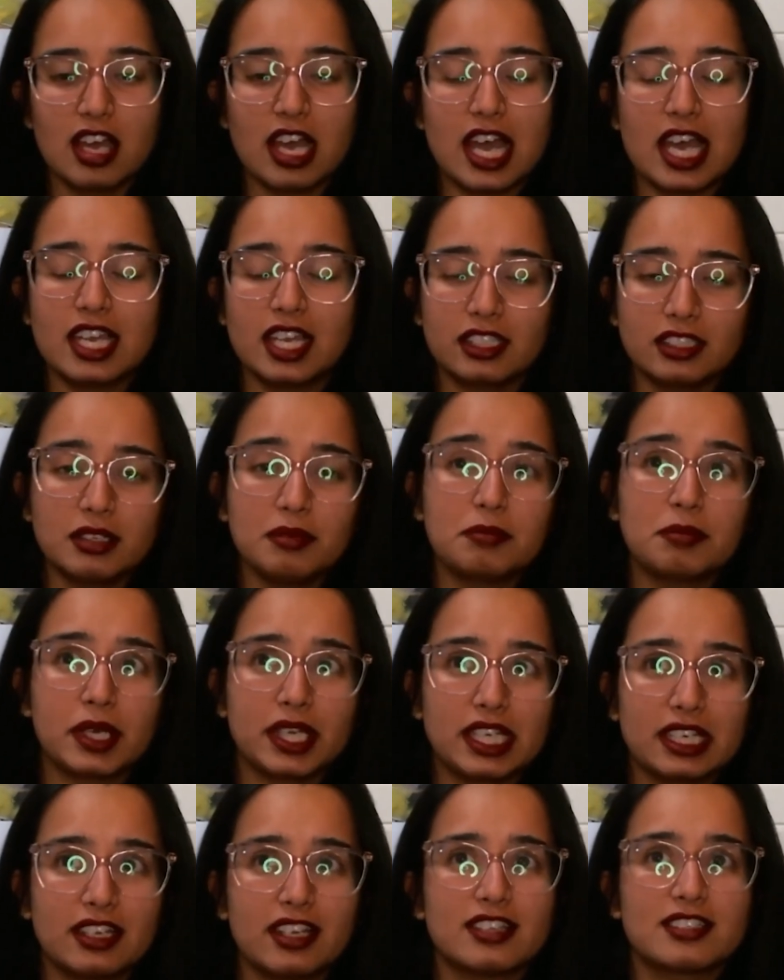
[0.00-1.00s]
Another
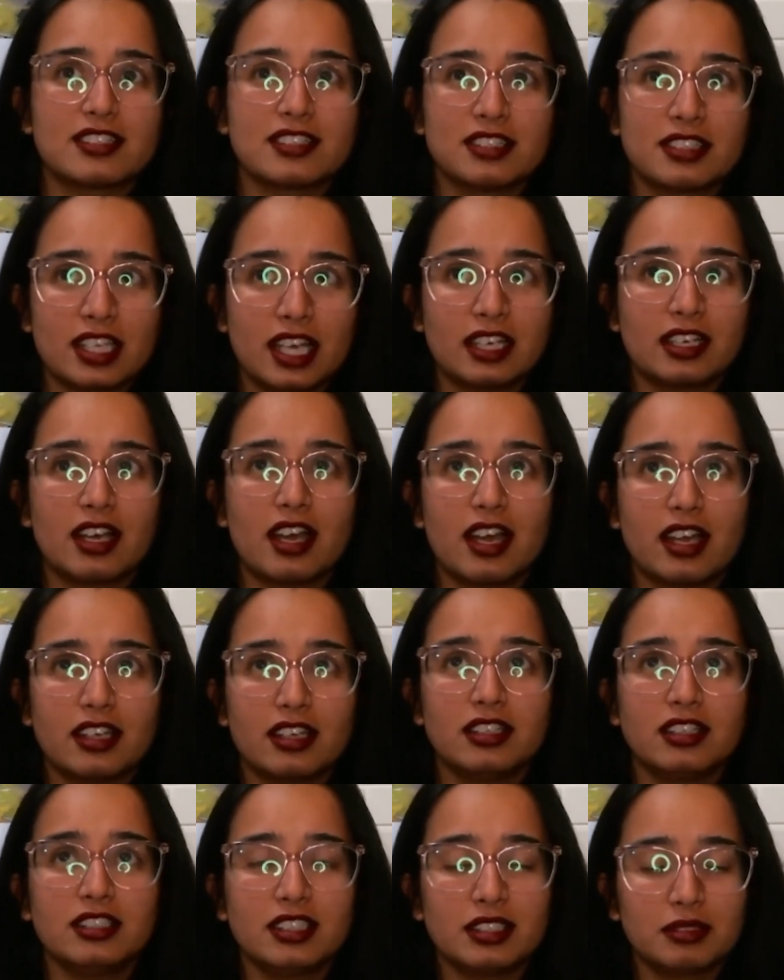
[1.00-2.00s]
big lesson that I
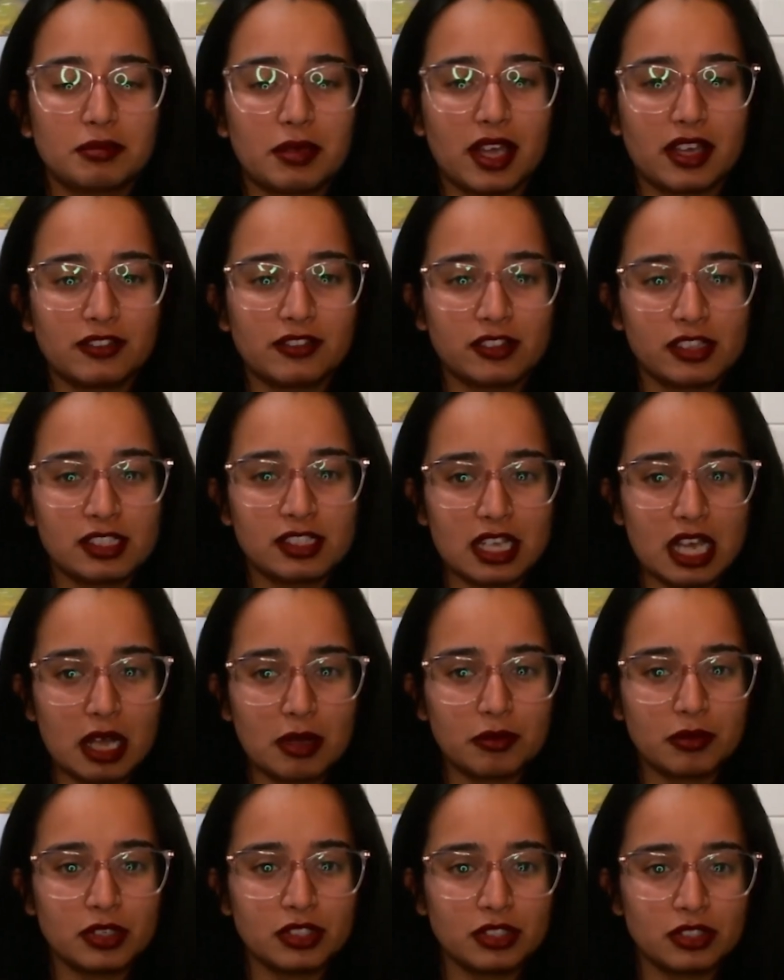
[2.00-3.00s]
learned in my first
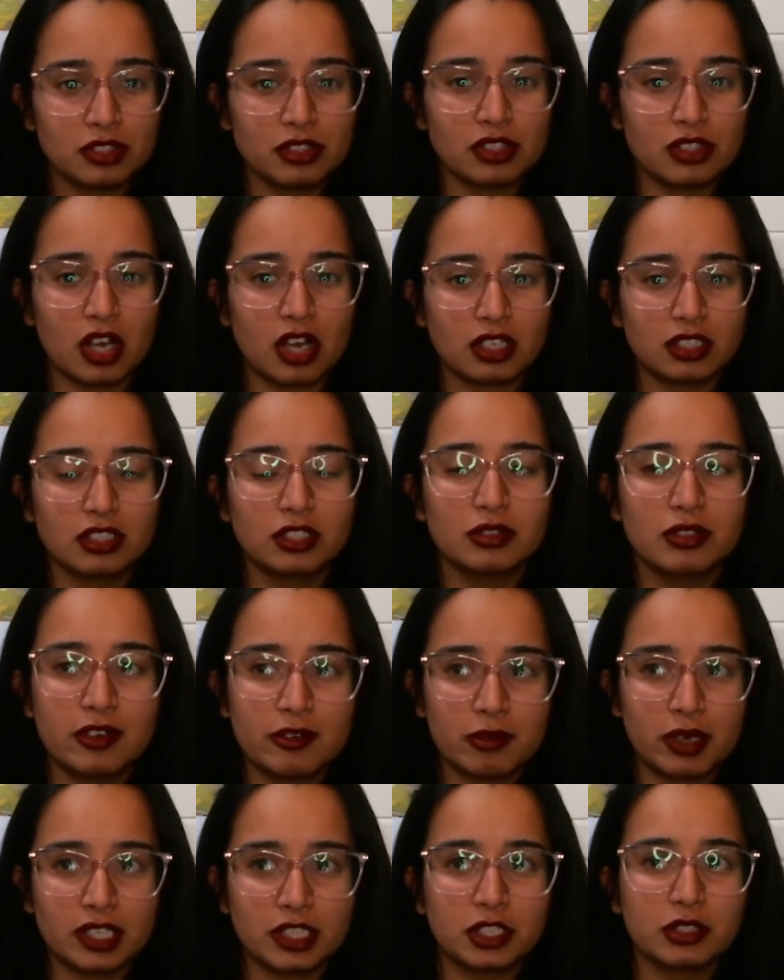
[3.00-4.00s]
app was to not do a
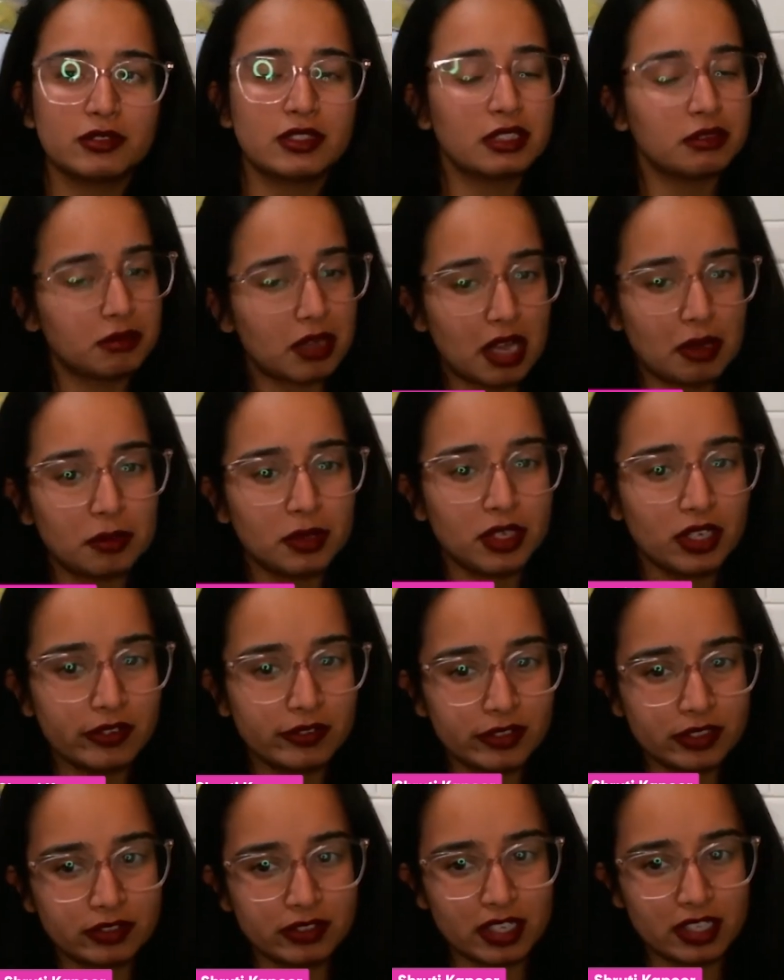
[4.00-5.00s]
one-to-one mapping of
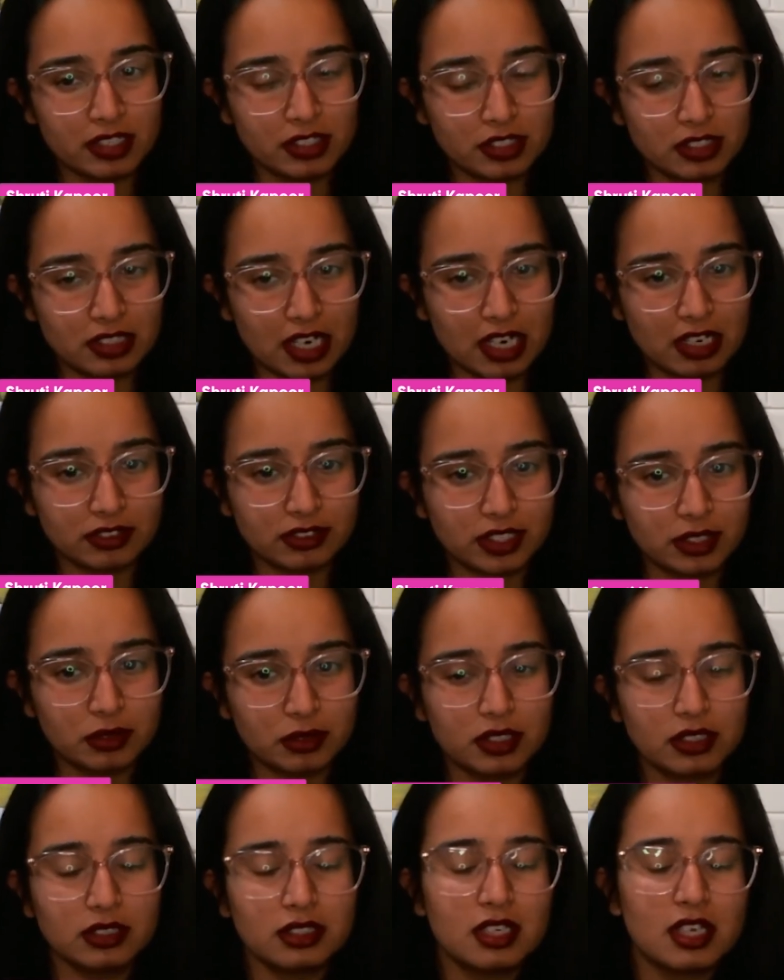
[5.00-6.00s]
a REST to
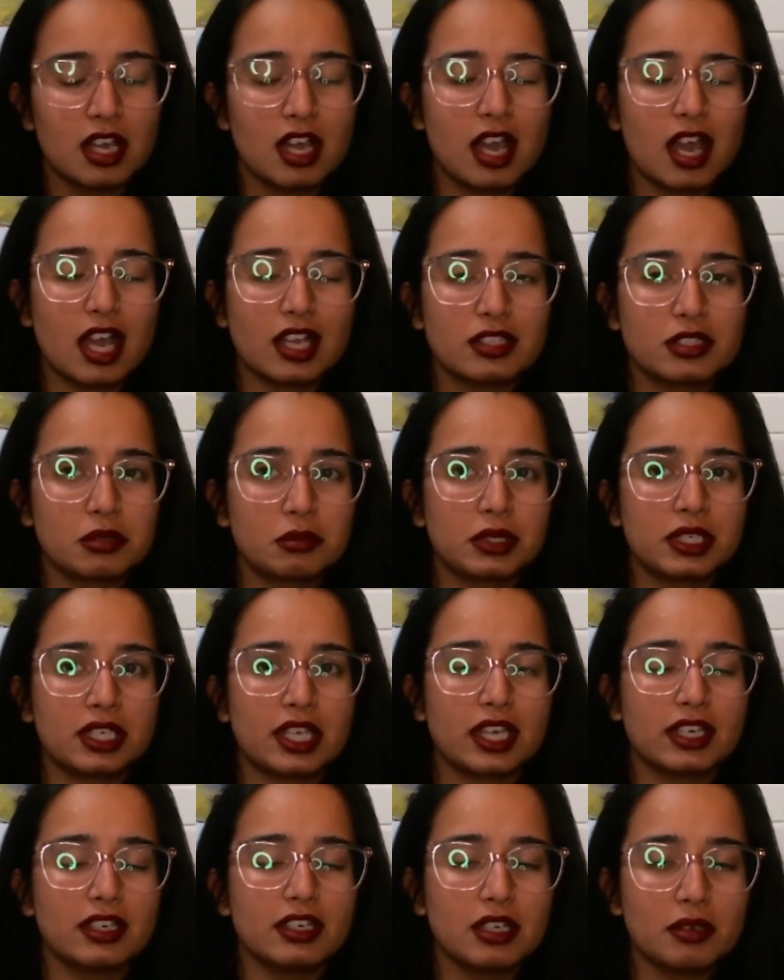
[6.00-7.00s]
GraphQL. And so what
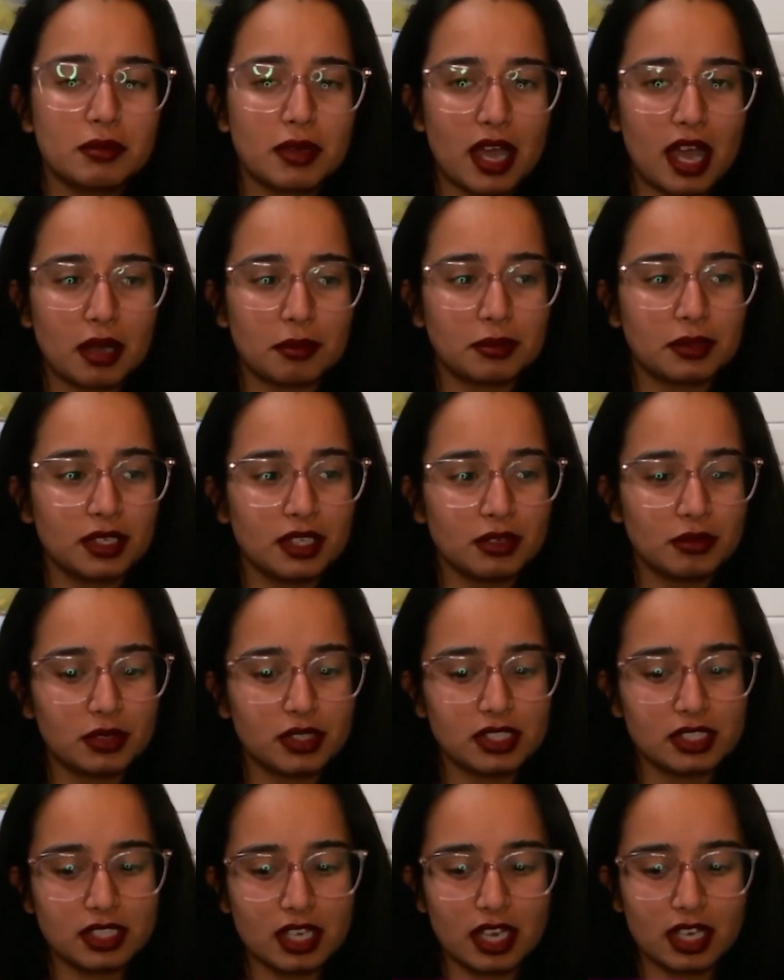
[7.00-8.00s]
ended up happening
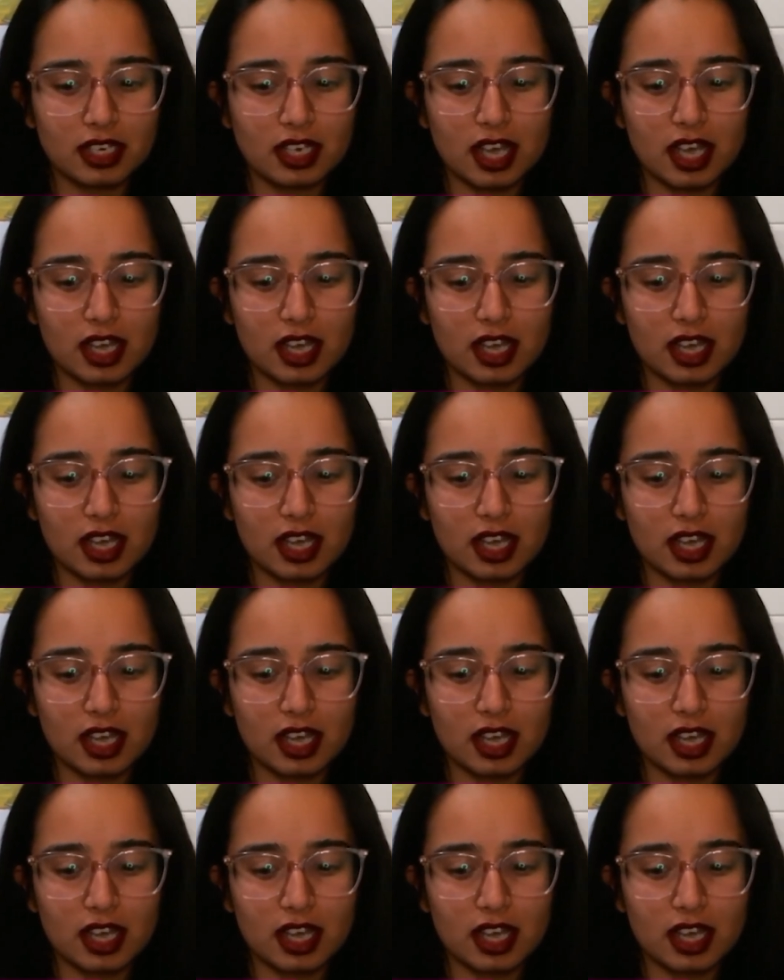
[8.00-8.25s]
was that